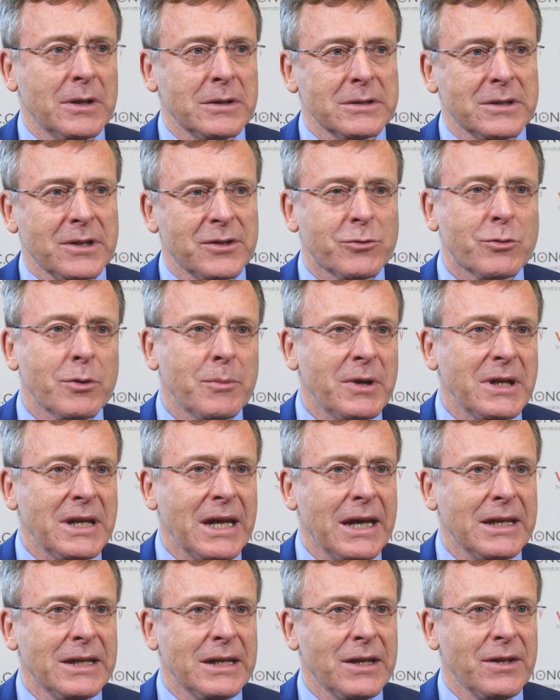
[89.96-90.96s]

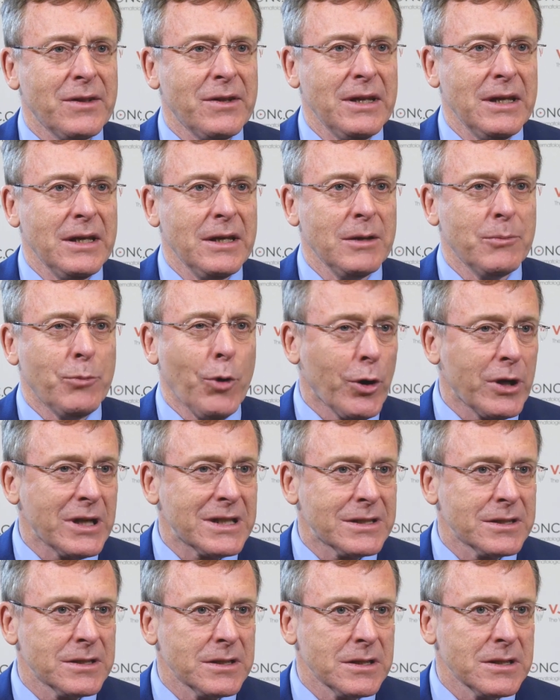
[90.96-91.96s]
discriminating the
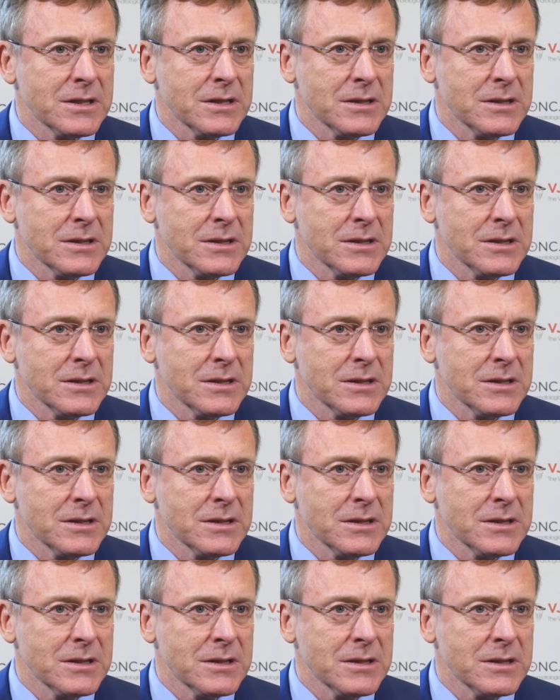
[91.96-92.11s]
Burkitt